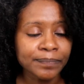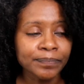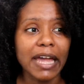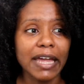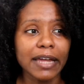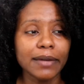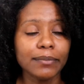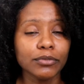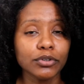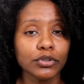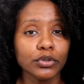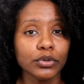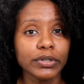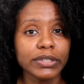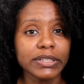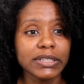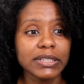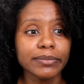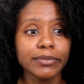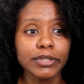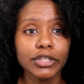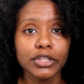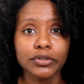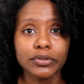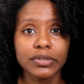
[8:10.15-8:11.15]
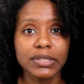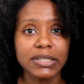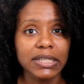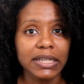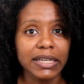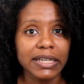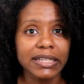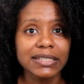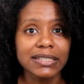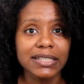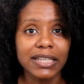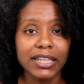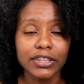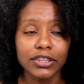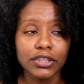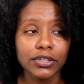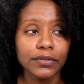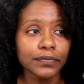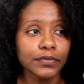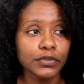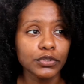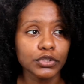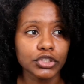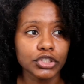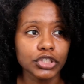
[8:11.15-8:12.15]
I am going to be using it in the
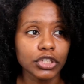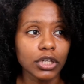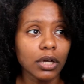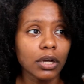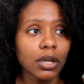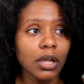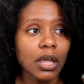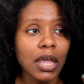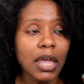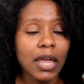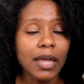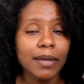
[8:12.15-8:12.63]
future.